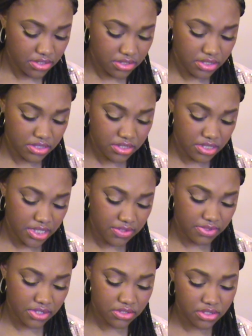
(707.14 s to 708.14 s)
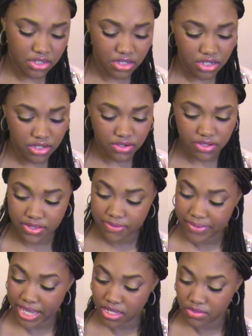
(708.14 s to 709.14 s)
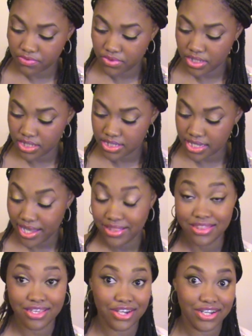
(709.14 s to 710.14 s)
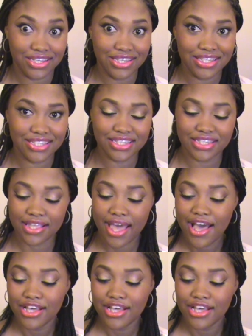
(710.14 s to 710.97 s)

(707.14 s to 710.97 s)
Let's see if there's a color on the back of these. And there he is.